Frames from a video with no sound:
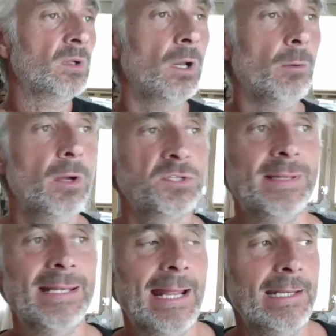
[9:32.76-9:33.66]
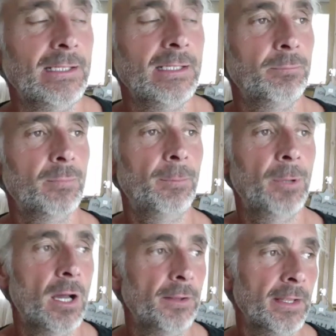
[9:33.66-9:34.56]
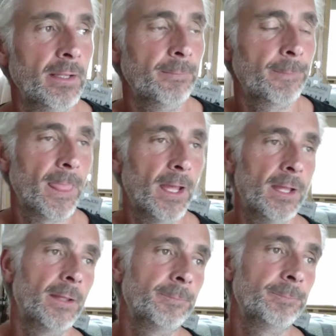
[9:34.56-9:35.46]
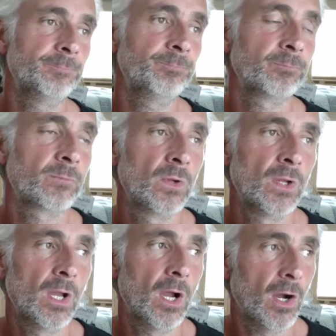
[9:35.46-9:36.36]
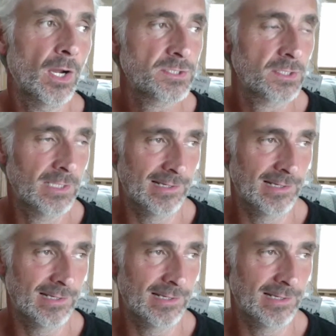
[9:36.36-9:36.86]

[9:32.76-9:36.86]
Clockwork's me and Andy, my partner. Um, I said,